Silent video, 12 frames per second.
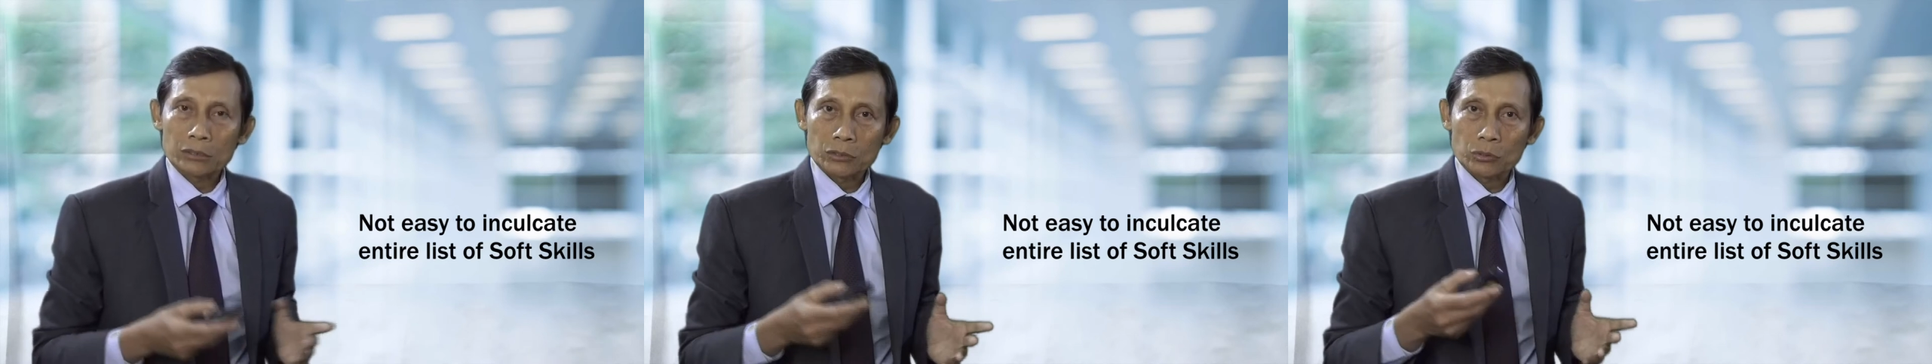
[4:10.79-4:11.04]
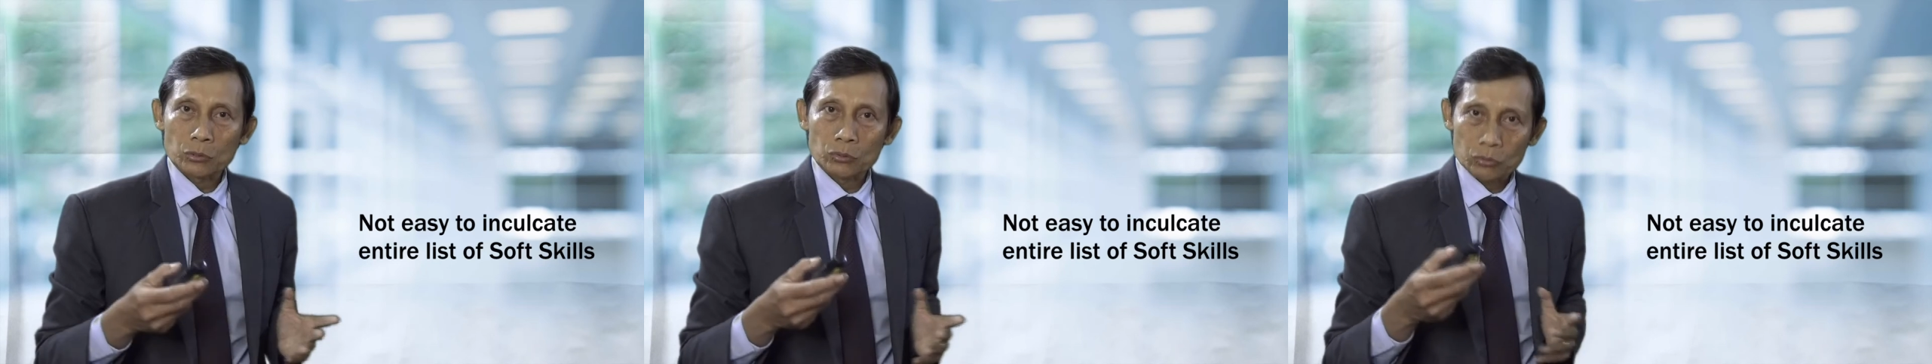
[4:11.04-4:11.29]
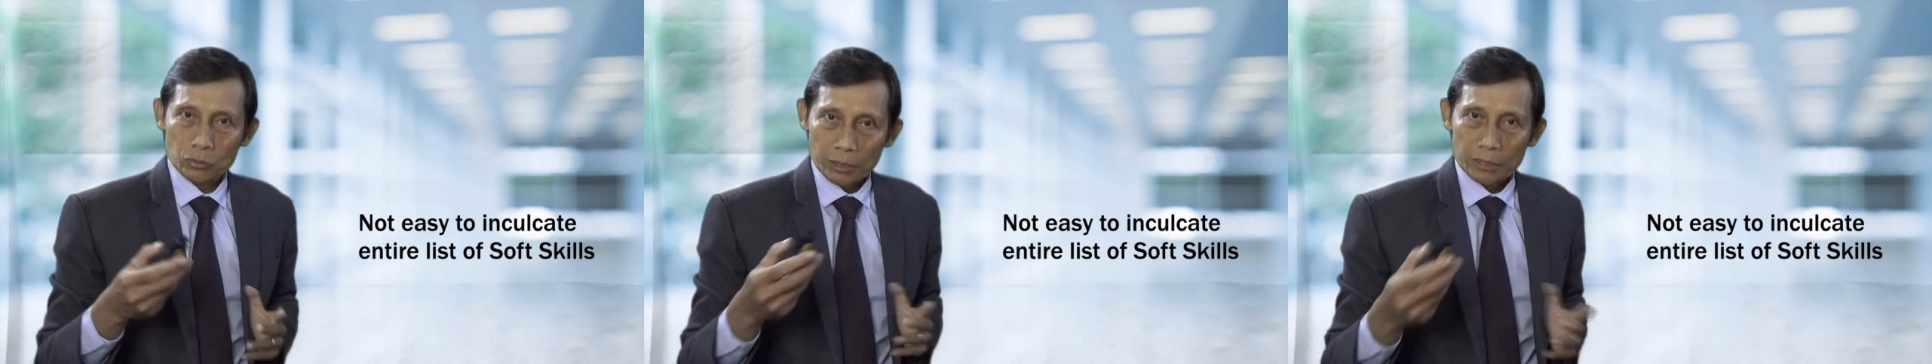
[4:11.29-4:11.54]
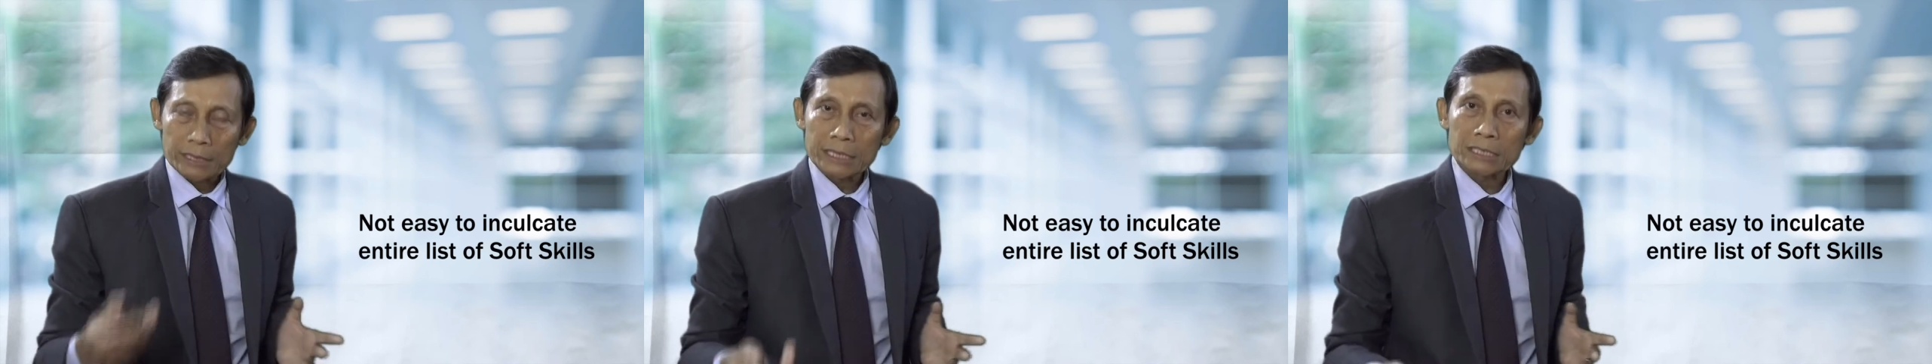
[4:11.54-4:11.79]
to
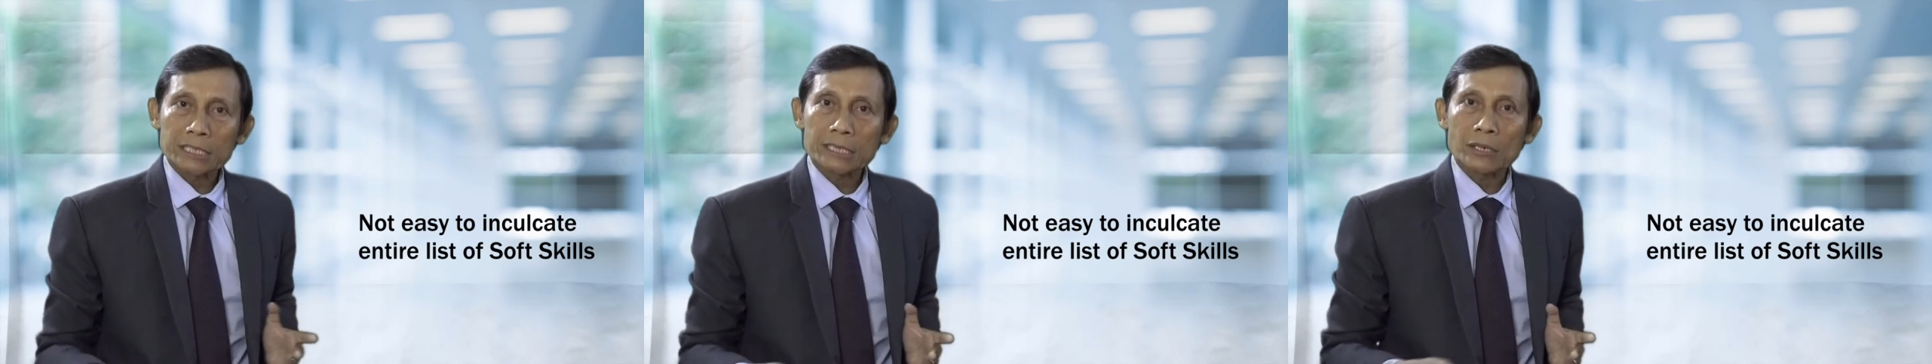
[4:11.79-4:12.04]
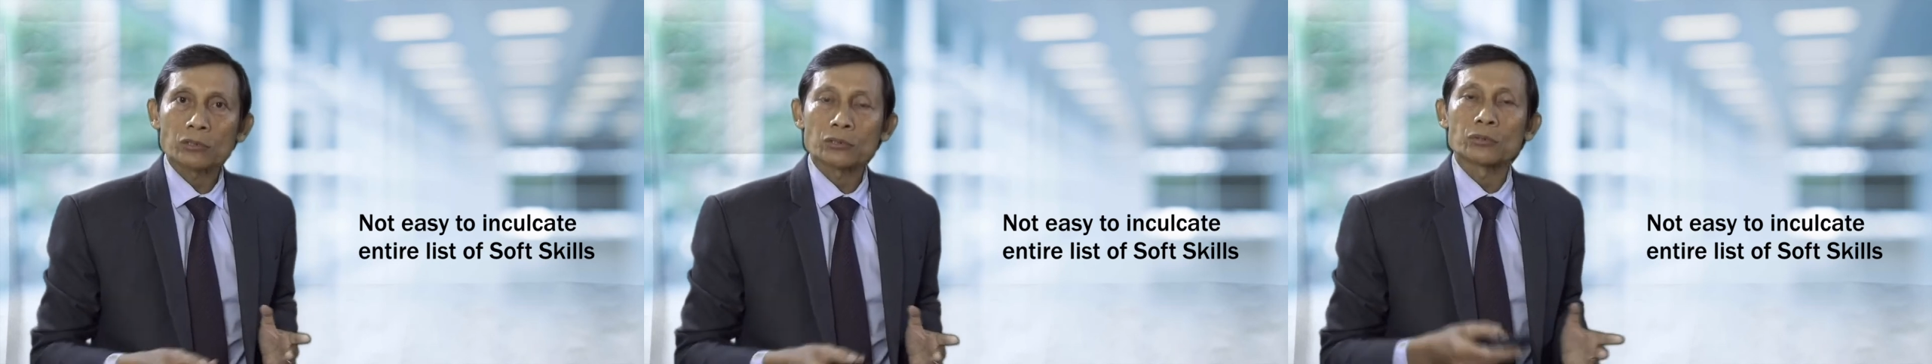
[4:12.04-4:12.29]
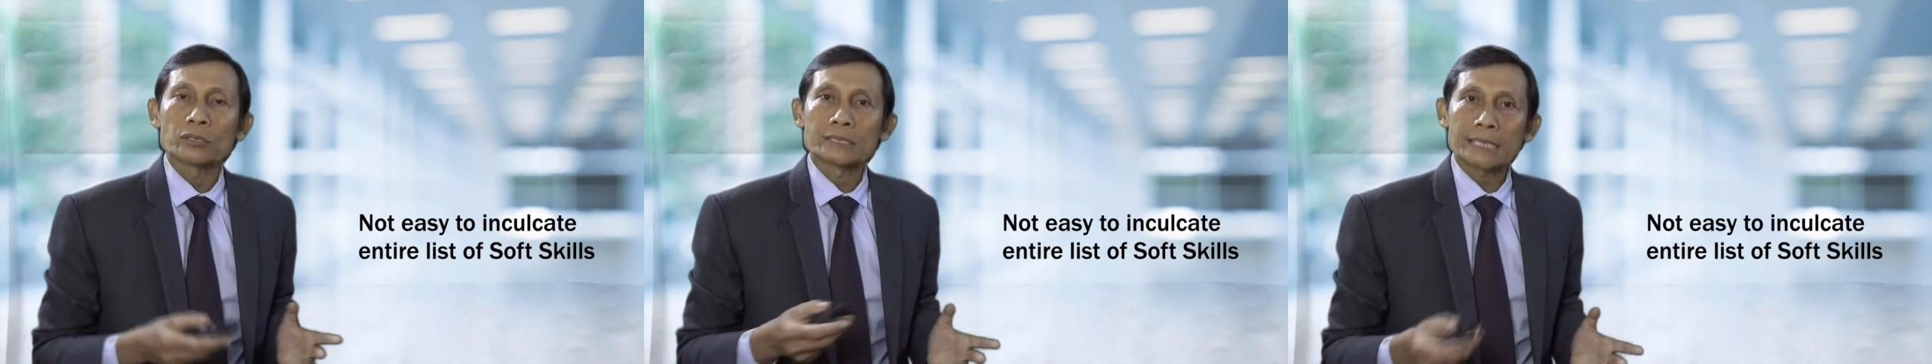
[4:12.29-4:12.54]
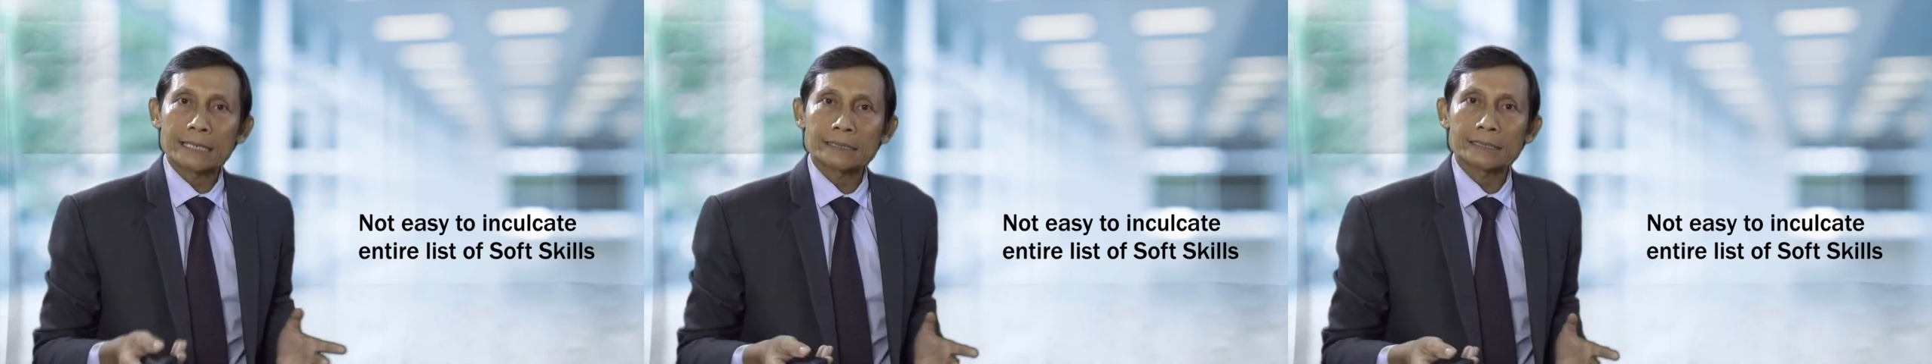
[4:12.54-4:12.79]
teach it or to
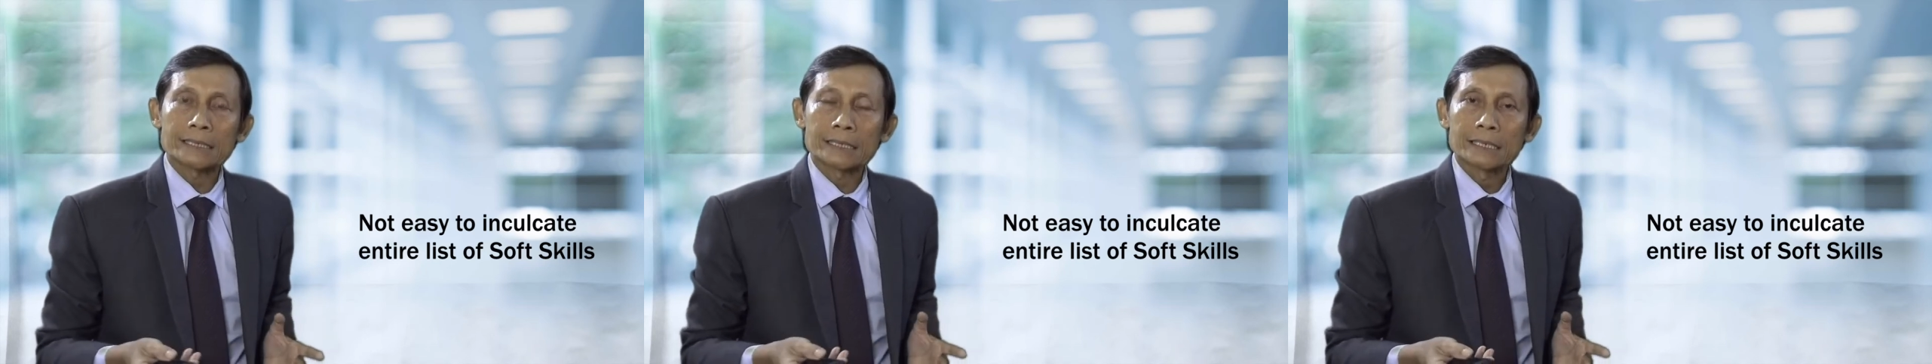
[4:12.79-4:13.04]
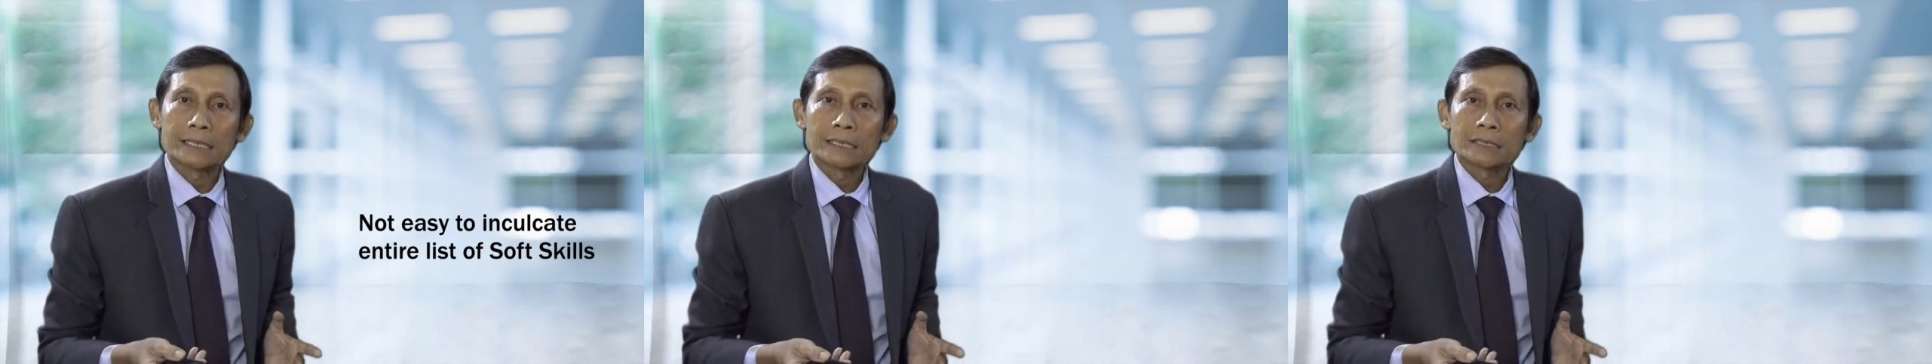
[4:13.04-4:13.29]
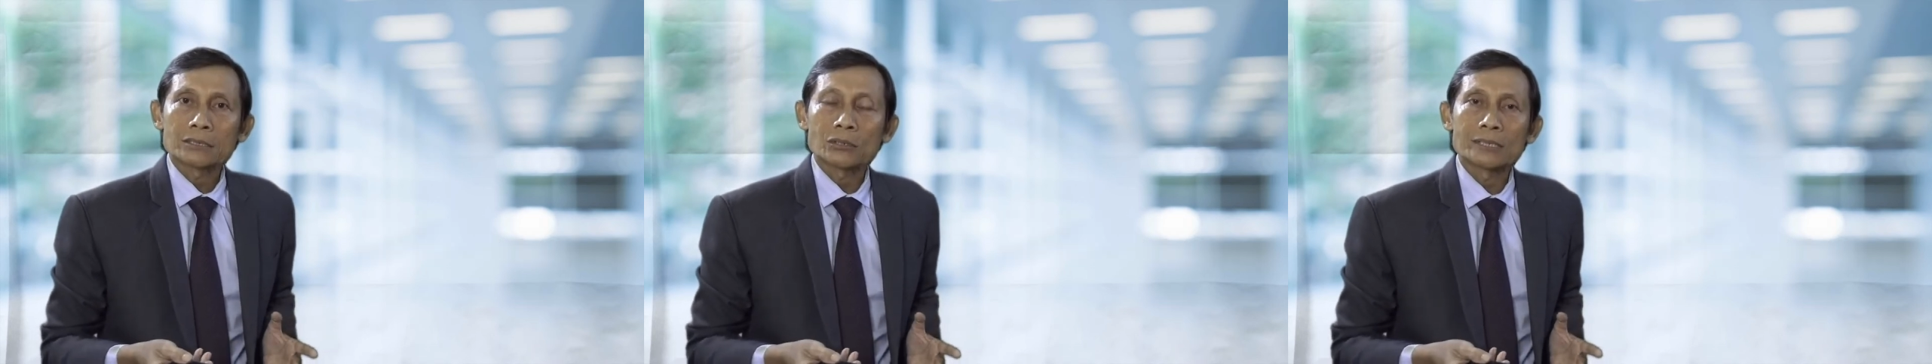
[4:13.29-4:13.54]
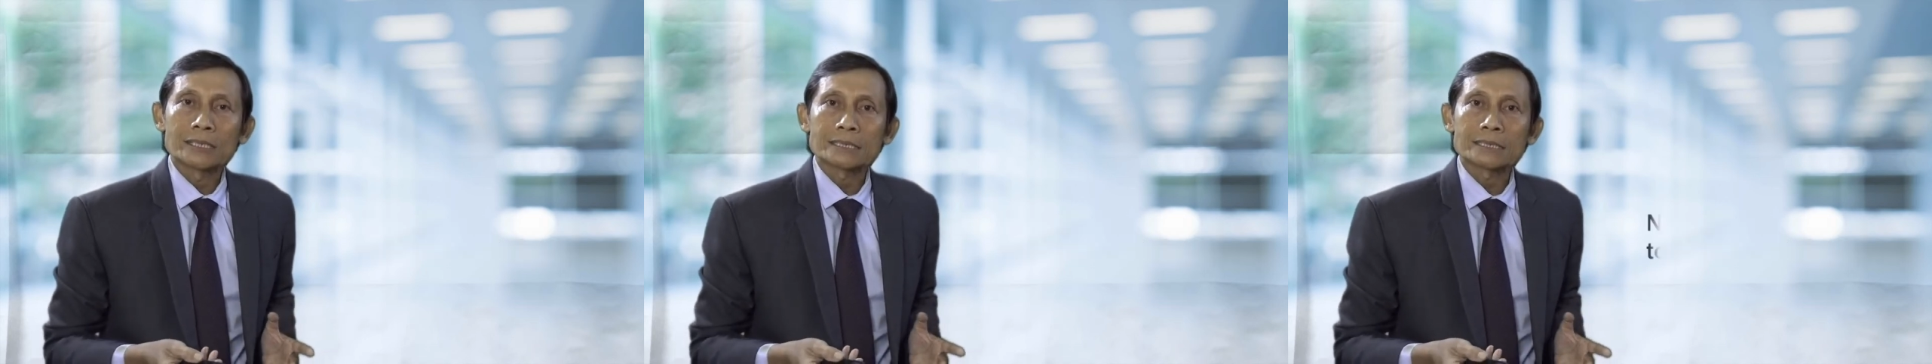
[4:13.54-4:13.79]
assess it. So
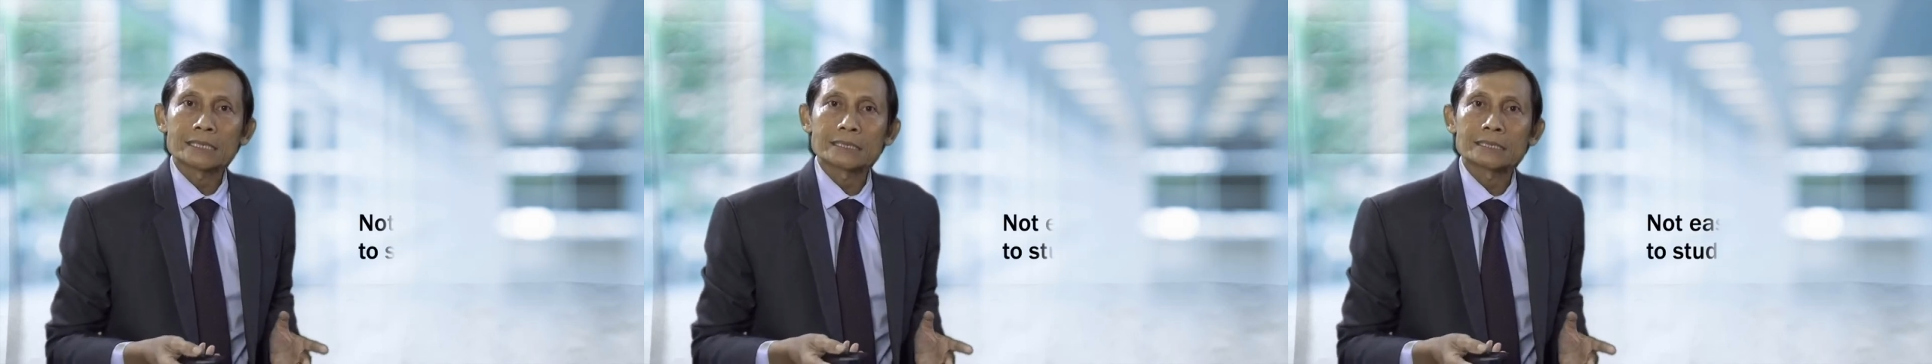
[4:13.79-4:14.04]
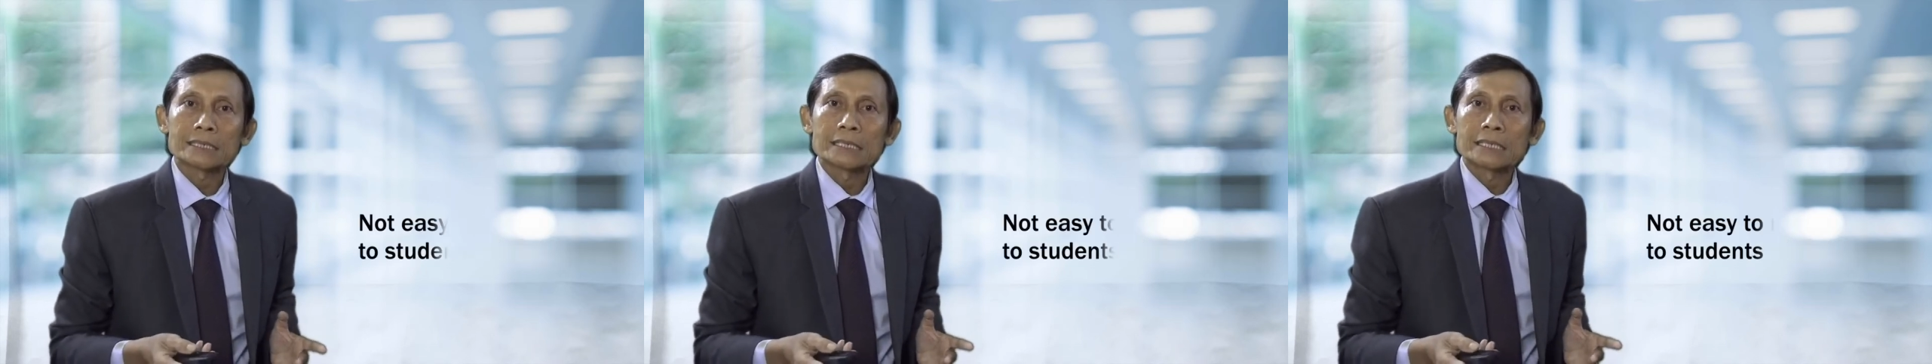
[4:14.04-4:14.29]
in this case,